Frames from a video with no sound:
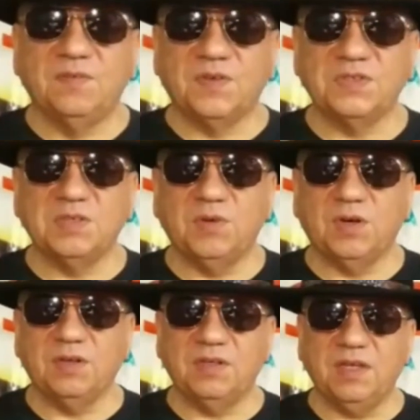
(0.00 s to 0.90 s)
First of
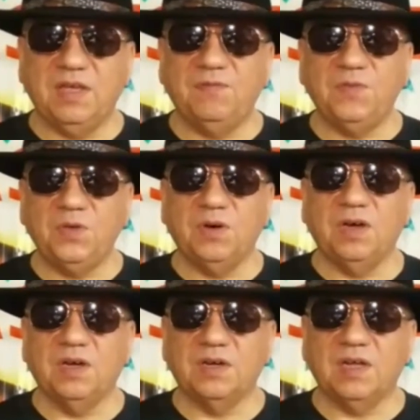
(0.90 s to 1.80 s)
all, if you
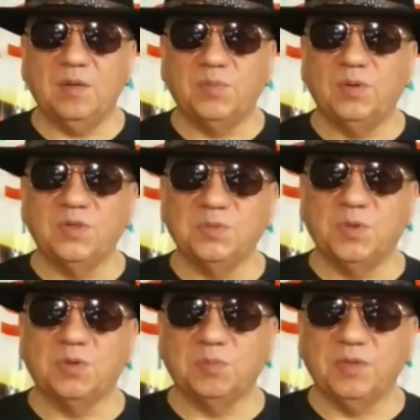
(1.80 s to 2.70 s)
are a bonus
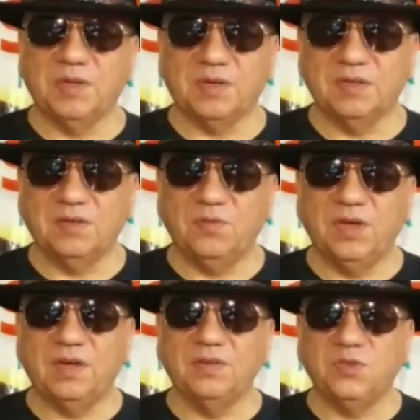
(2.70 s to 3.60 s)
poker player,
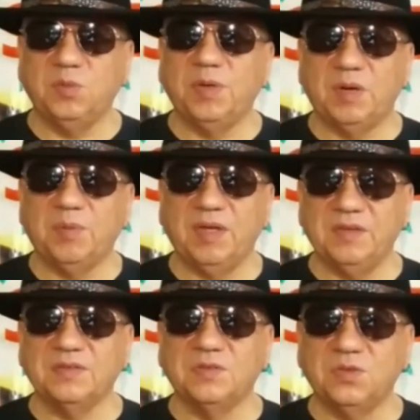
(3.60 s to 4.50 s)
where 2 pair
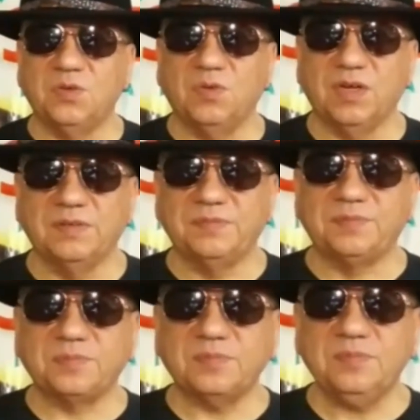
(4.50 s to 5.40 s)
pays 2 to 1
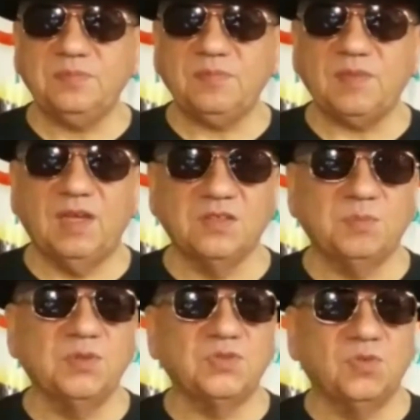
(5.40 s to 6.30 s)
as
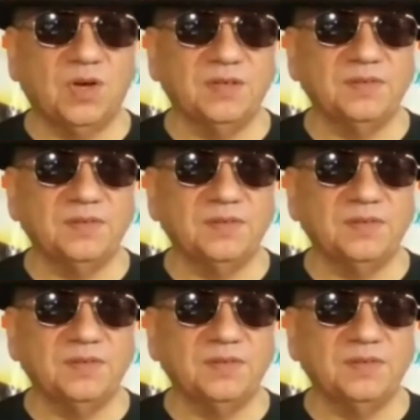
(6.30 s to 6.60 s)
opposed to 1.